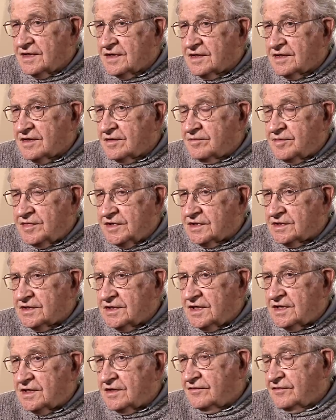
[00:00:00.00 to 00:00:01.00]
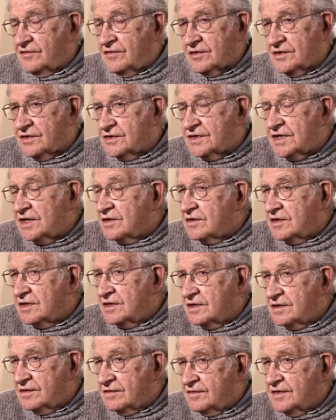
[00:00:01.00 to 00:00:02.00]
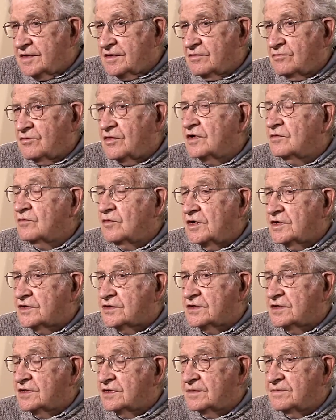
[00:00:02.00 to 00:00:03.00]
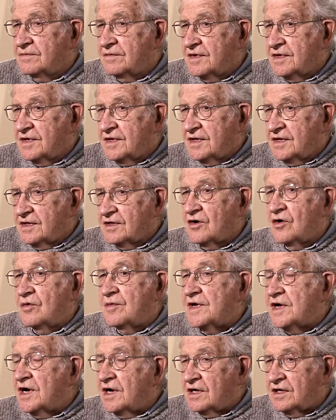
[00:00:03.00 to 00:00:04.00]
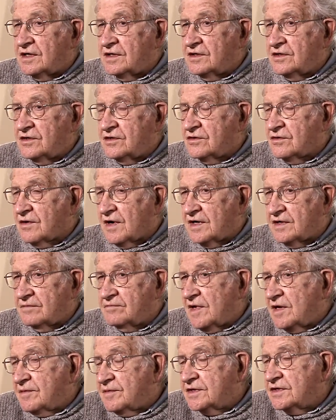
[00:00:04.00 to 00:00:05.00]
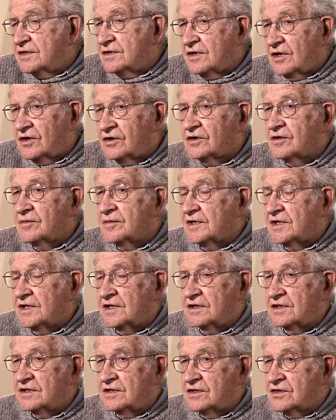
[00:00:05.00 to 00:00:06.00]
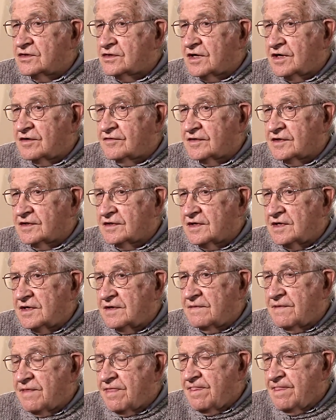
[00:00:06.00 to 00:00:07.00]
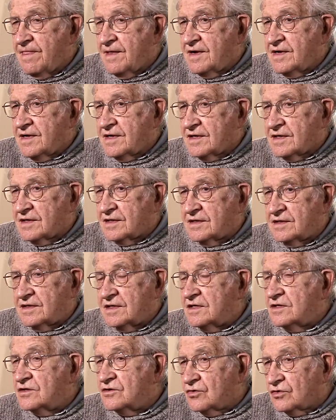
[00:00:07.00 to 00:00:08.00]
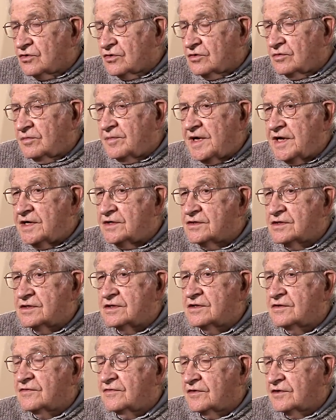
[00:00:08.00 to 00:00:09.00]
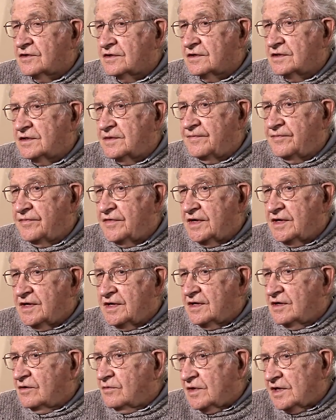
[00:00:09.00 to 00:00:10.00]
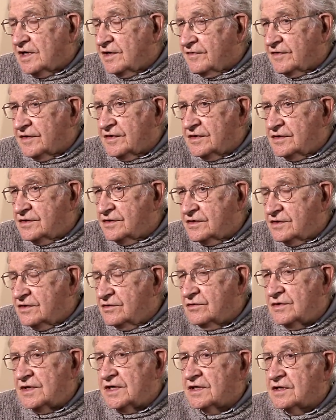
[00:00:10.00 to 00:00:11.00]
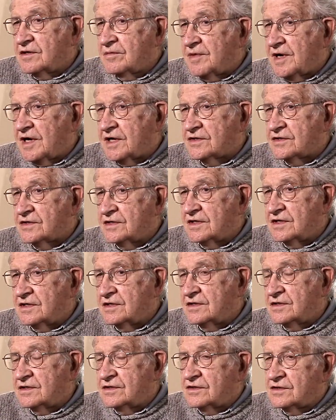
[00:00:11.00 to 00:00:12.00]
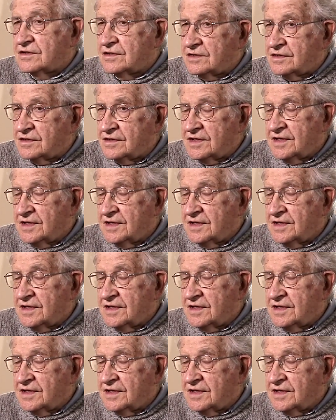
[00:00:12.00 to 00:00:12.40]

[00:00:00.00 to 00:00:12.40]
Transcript: and of course then one wants to go beyond, to try maybe ultimately to discover the neural basis for whatever this unique capacity is. And